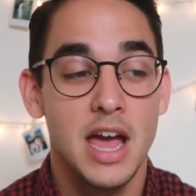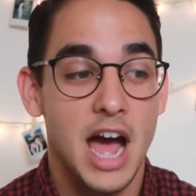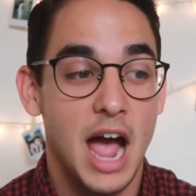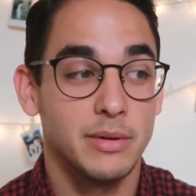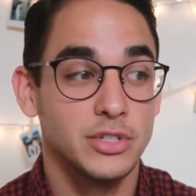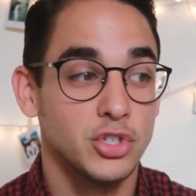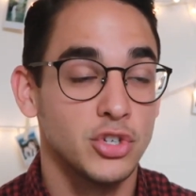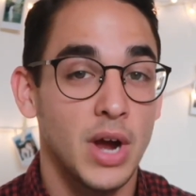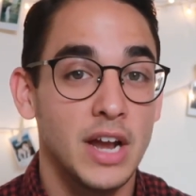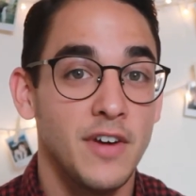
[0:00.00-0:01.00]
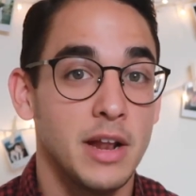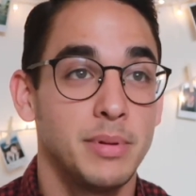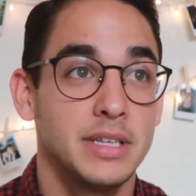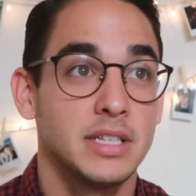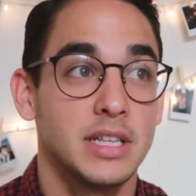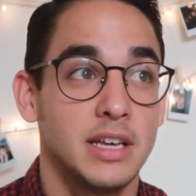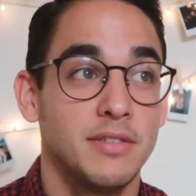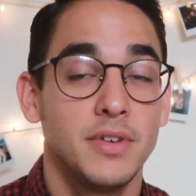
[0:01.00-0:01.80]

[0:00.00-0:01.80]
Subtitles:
I was trying to find a place to live